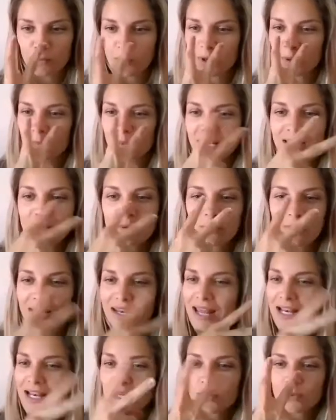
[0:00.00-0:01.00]
When
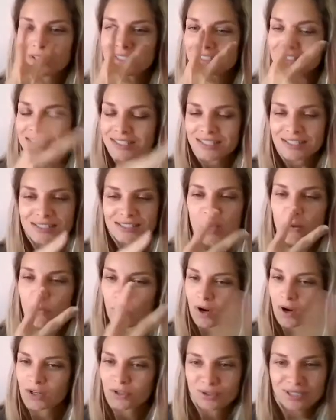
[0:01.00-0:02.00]
anyone sees them,
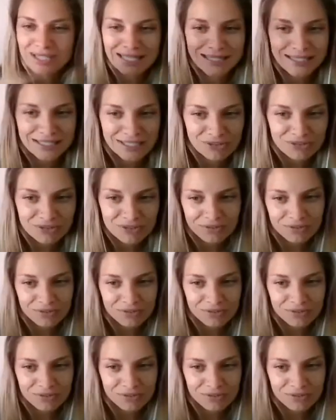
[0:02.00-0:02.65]
why do they leave?